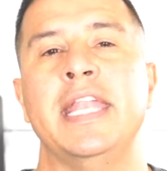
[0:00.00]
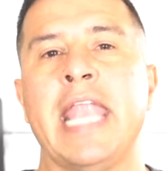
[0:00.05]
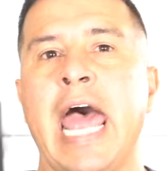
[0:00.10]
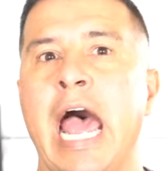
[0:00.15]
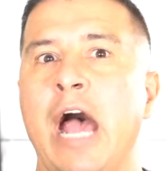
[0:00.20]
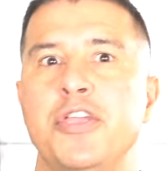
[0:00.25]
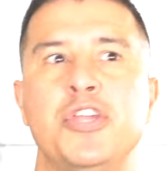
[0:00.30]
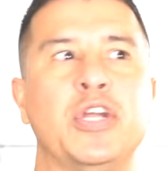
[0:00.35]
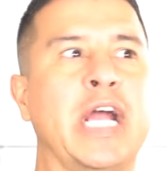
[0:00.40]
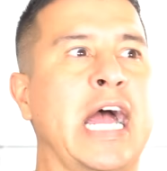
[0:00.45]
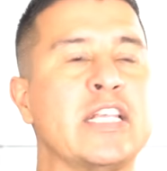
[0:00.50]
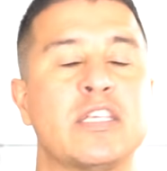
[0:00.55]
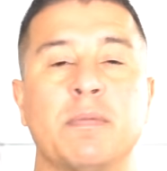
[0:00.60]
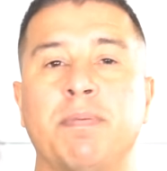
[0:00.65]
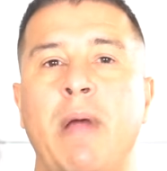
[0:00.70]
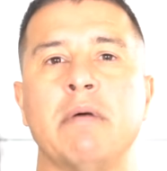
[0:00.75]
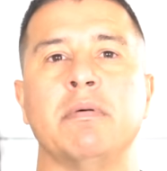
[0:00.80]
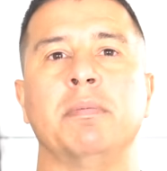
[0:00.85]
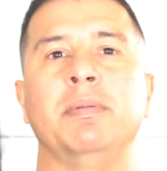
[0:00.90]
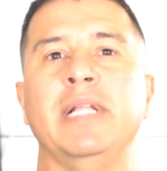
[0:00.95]
Now, you guys are
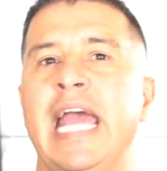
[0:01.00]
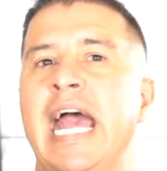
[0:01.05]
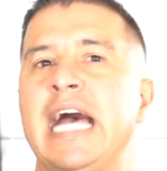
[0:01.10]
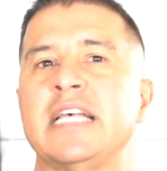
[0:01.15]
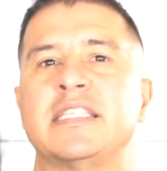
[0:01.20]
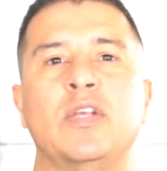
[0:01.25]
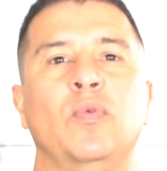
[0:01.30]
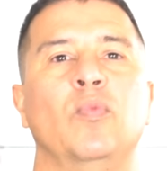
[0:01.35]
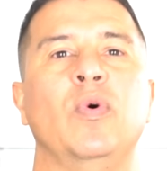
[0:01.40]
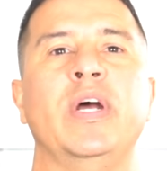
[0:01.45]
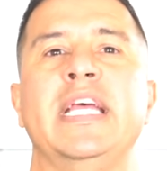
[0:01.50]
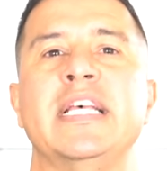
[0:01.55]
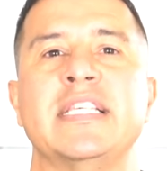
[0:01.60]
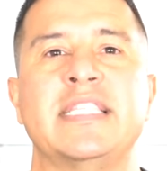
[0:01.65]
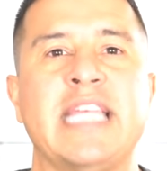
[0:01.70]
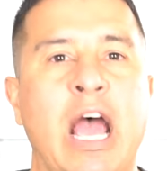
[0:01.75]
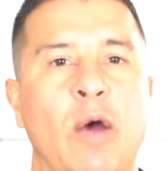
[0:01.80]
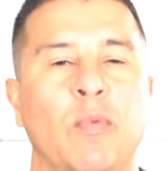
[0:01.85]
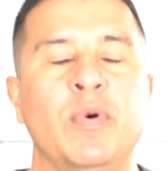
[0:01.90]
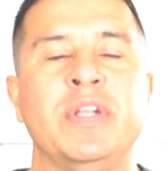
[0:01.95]
probably asking, what is
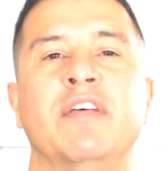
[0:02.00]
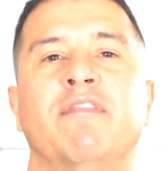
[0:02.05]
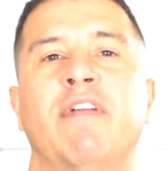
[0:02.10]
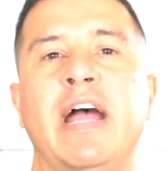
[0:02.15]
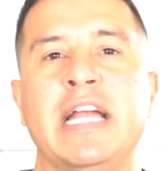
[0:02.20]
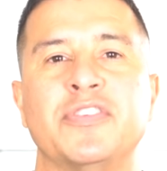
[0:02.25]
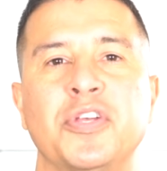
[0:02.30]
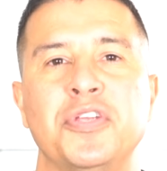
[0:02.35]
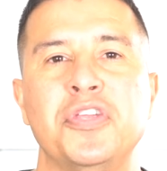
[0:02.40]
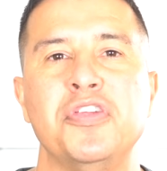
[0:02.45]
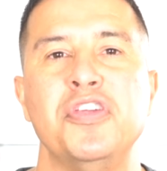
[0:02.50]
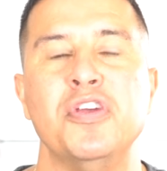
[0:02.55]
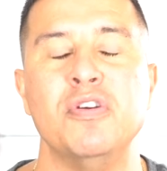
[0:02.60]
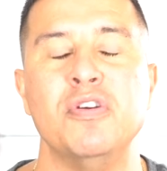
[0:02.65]
that? What device are you